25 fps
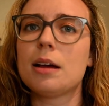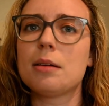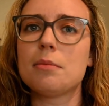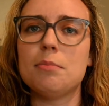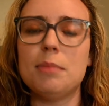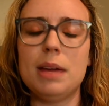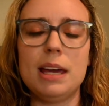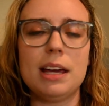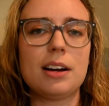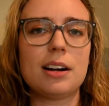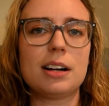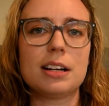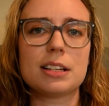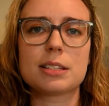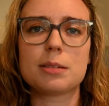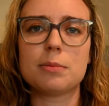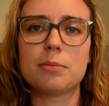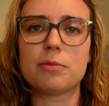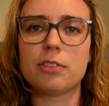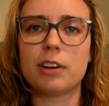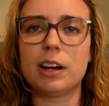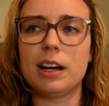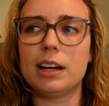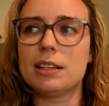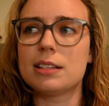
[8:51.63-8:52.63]
make awesome
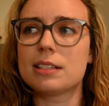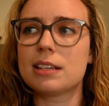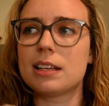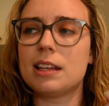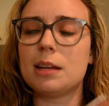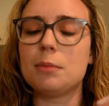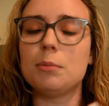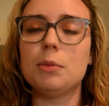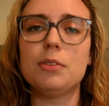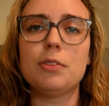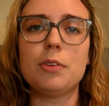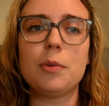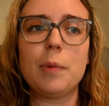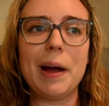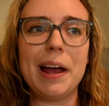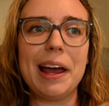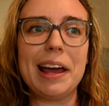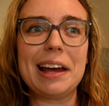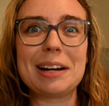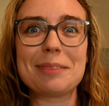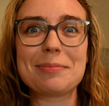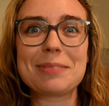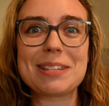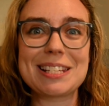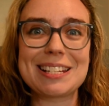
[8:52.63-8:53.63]
friends, and then move away,
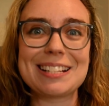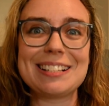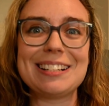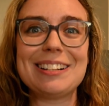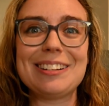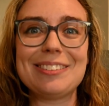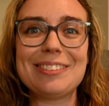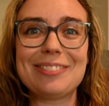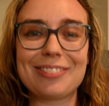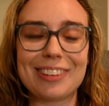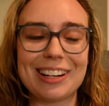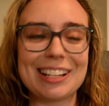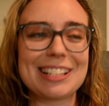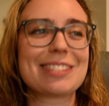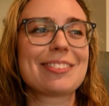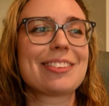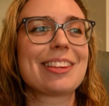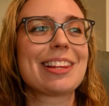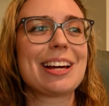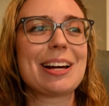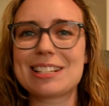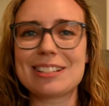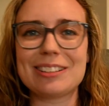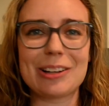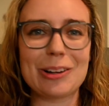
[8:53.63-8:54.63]
and I'm still friends with
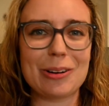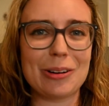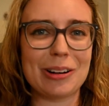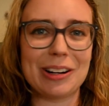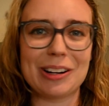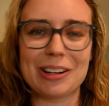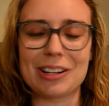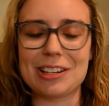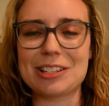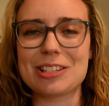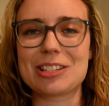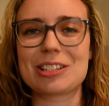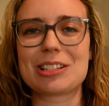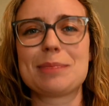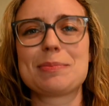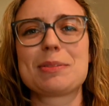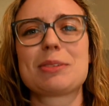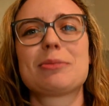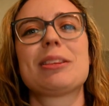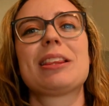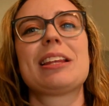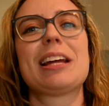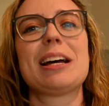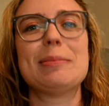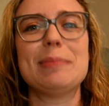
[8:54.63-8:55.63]
them, still go on girls trips
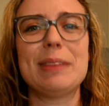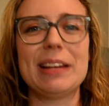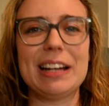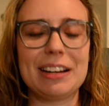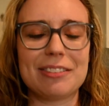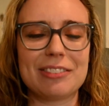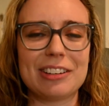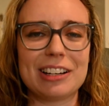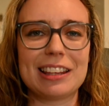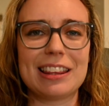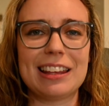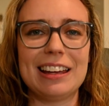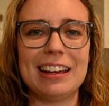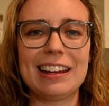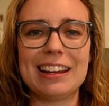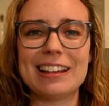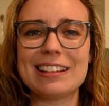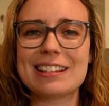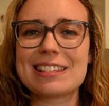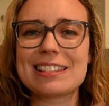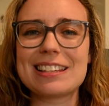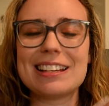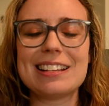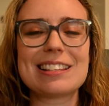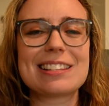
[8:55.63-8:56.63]
with them and everything.
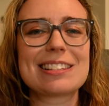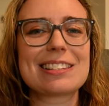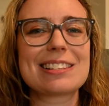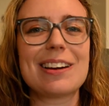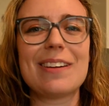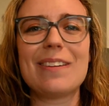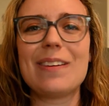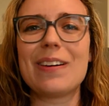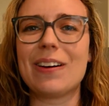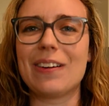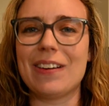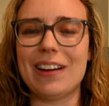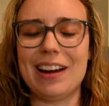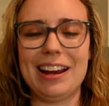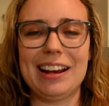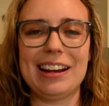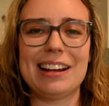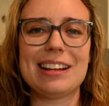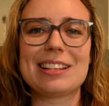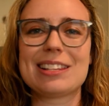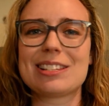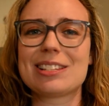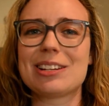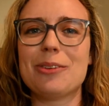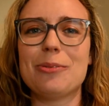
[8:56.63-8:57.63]
It's so great.
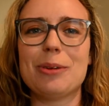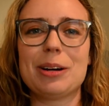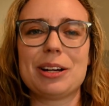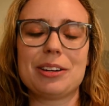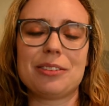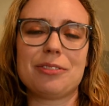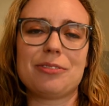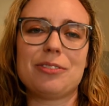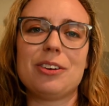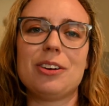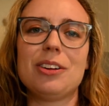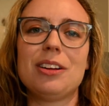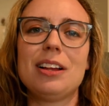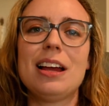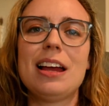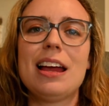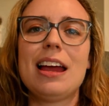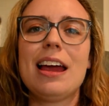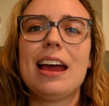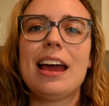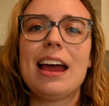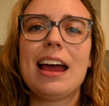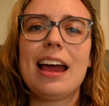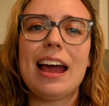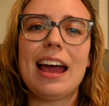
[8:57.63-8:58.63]
It's so wonderful.
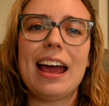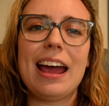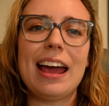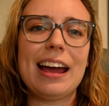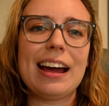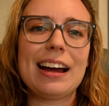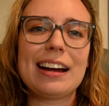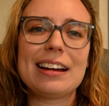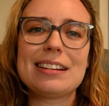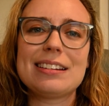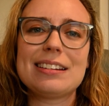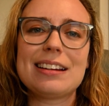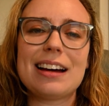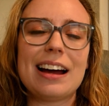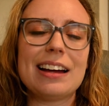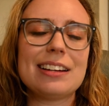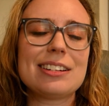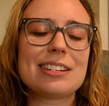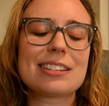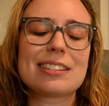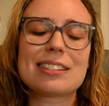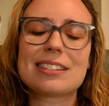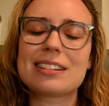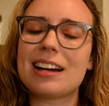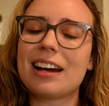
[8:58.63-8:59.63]
And
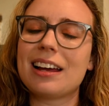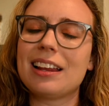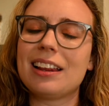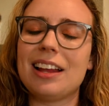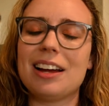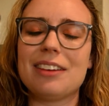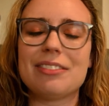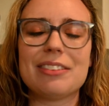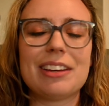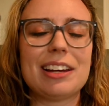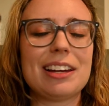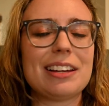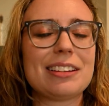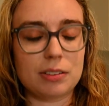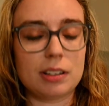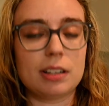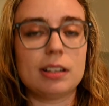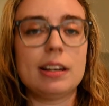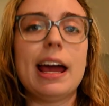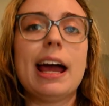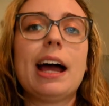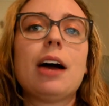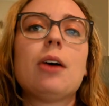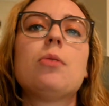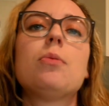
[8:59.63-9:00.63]
I love it.
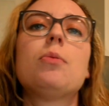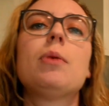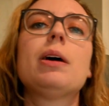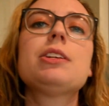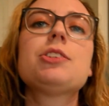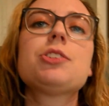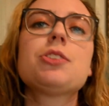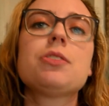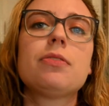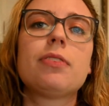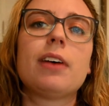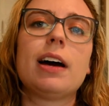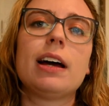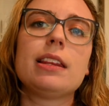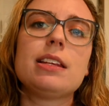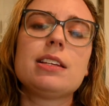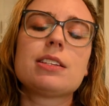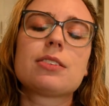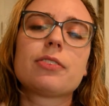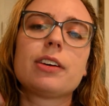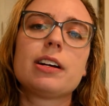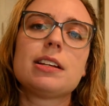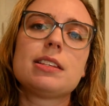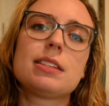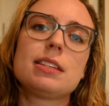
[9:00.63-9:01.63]
Now, once you find these
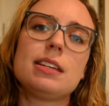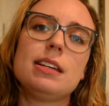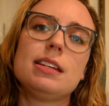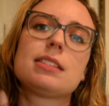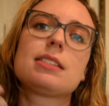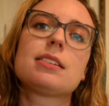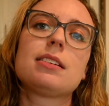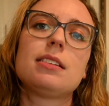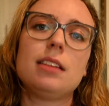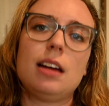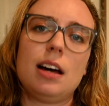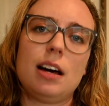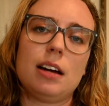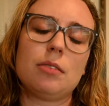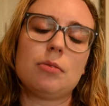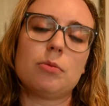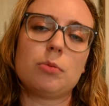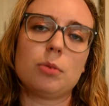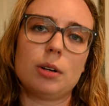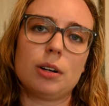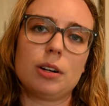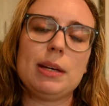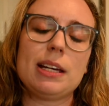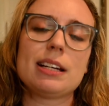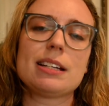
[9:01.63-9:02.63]
friends, it's a lot of
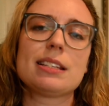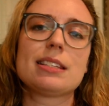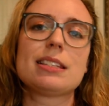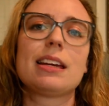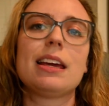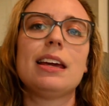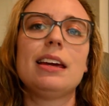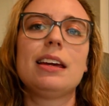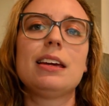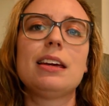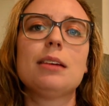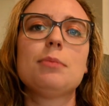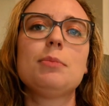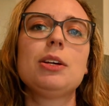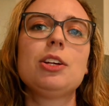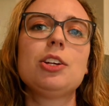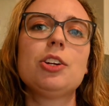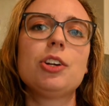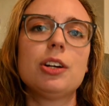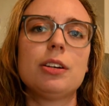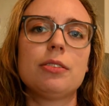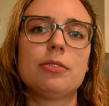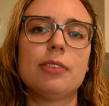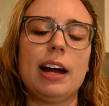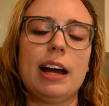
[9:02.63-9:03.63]
work because it can be
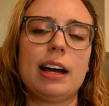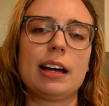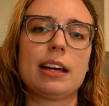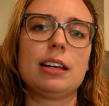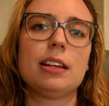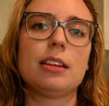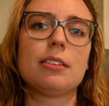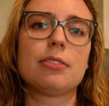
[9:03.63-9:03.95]
nerve-wracking